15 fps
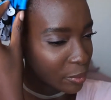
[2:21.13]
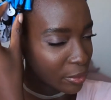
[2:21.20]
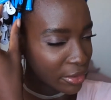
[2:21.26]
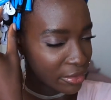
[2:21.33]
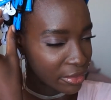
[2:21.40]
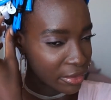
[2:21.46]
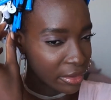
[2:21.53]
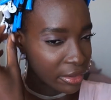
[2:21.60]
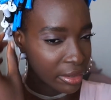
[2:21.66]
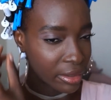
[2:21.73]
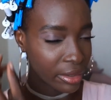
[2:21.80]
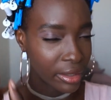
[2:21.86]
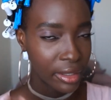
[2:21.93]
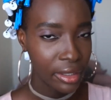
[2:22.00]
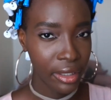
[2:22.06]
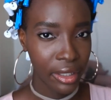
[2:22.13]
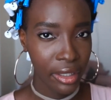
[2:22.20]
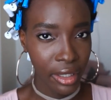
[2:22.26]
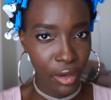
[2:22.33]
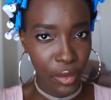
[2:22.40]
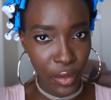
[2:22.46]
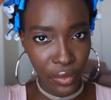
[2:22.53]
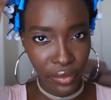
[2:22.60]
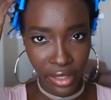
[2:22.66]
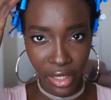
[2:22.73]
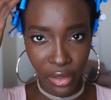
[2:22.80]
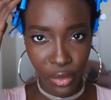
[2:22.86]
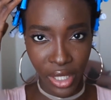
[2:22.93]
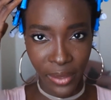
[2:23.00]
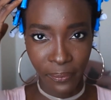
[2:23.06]
it was definitely not enough
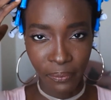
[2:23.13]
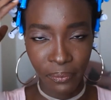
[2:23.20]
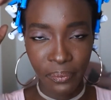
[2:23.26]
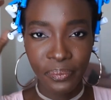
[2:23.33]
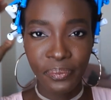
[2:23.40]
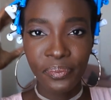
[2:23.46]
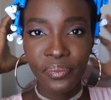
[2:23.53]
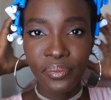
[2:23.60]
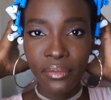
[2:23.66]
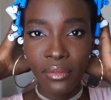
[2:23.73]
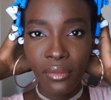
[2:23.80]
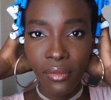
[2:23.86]
time to dry.